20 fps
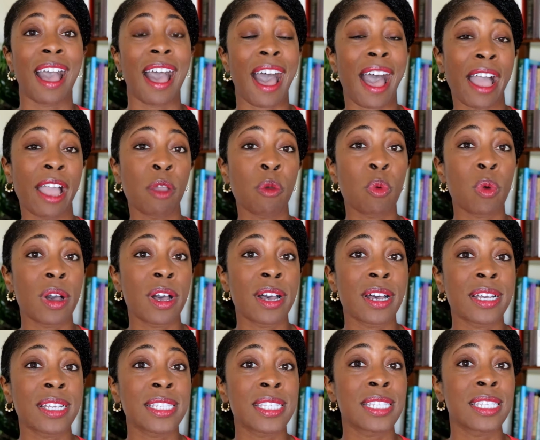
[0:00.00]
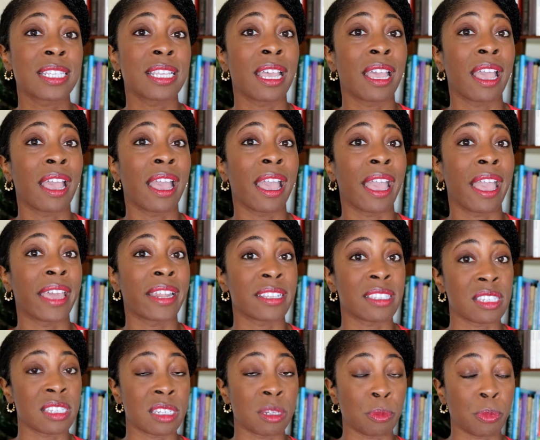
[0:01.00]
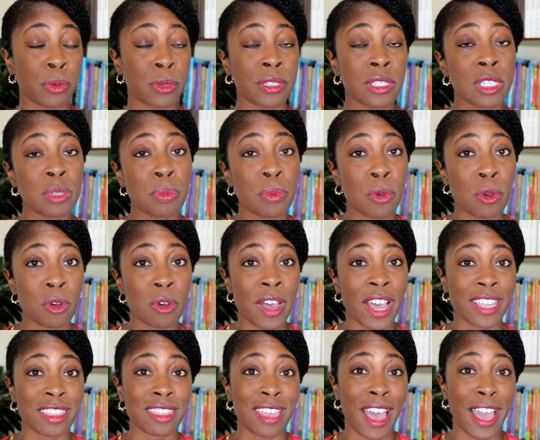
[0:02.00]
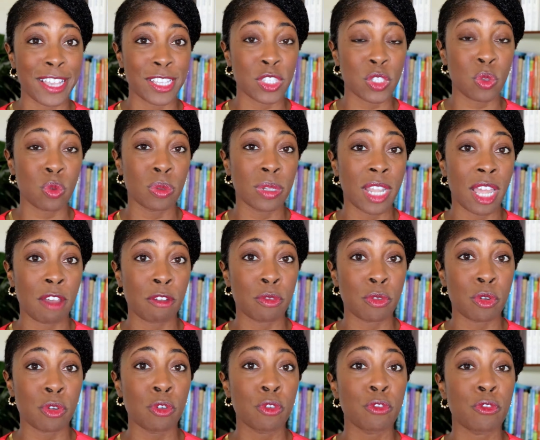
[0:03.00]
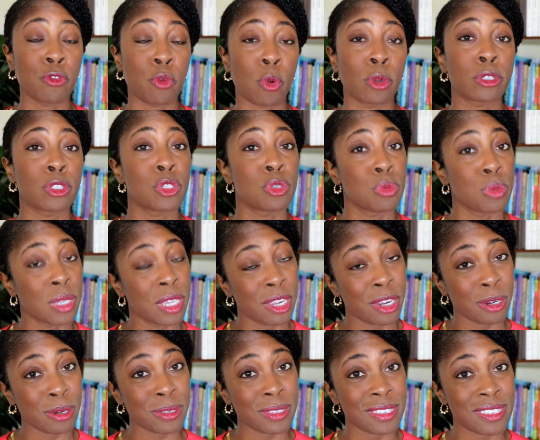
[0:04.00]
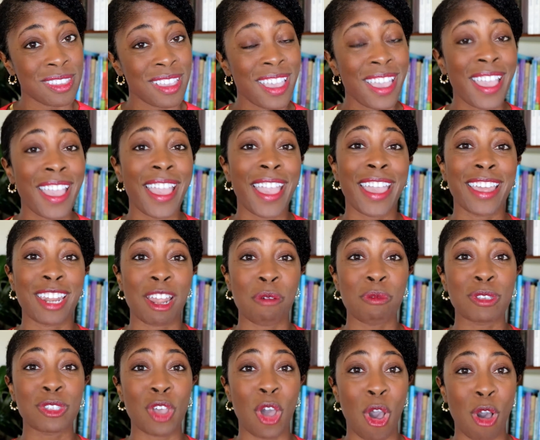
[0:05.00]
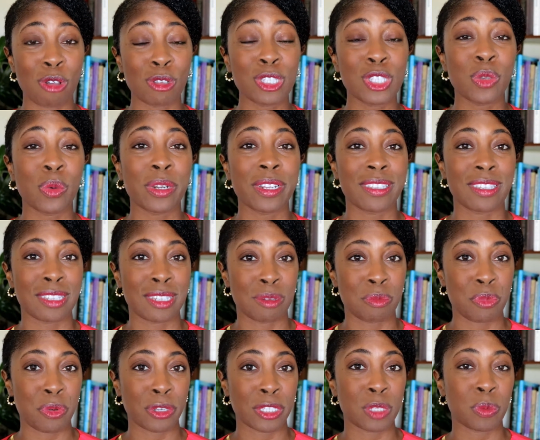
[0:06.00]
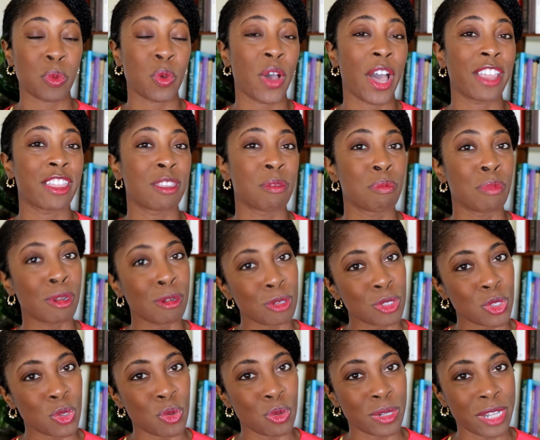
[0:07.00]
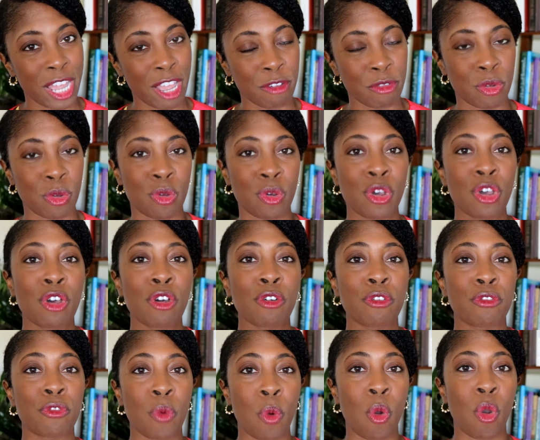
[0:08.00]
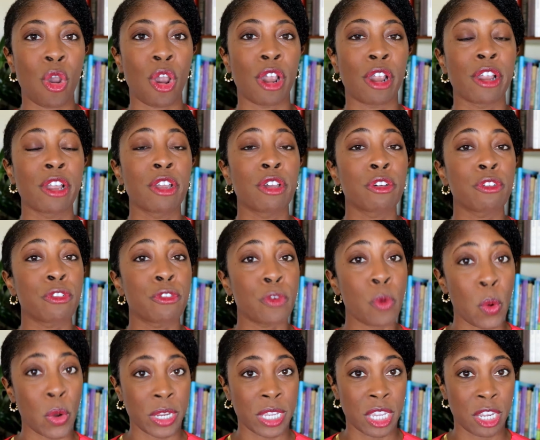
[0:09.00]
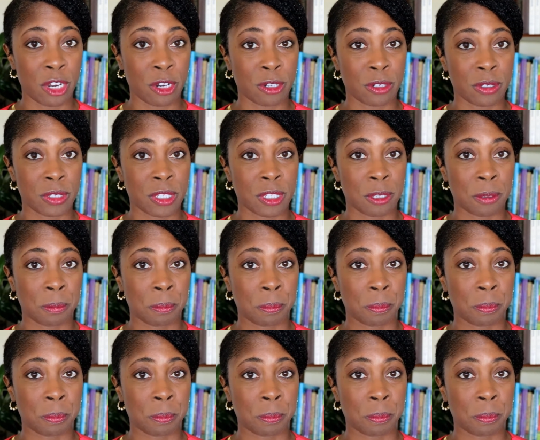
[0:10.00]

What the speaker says: I was an assistant principal at the high school level for 2 years, and I was also an assistant principal at the middle school level for 4 years.